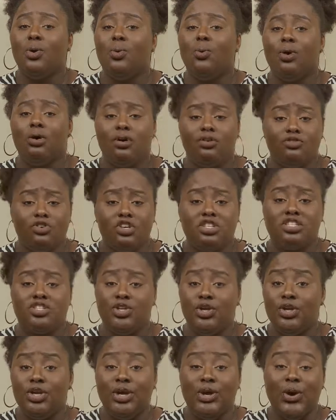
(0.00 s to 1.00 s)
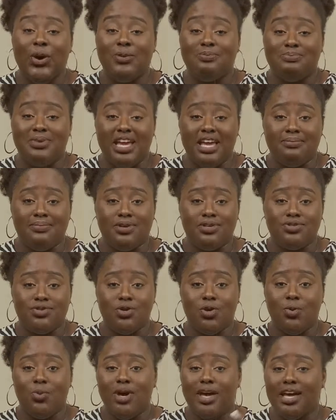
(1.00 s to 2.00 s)
one of those unicorn babies
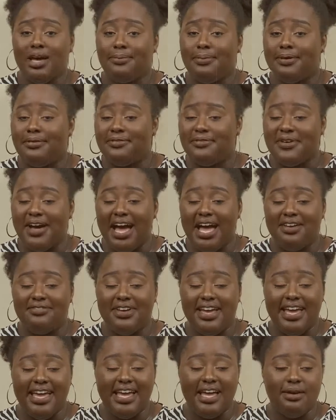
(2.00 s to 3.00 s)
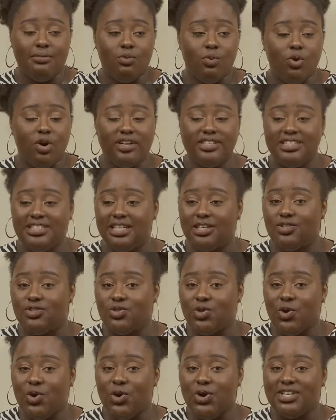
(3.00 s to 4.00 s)
who wake up at 5 a.m., walk their
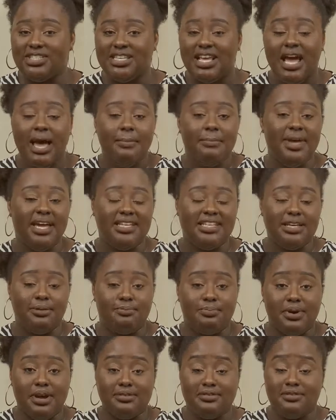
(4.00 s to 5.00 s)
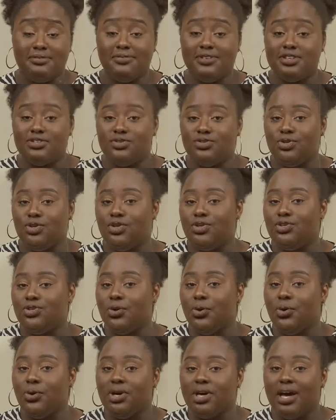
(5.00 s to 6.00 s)
dogs, make their breakfast, do
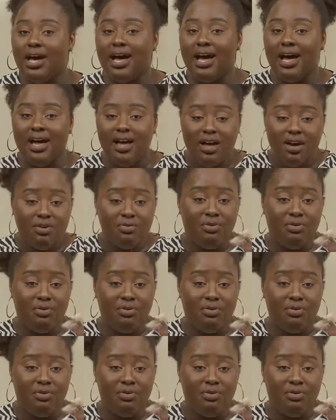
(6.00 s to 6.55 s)
yoga,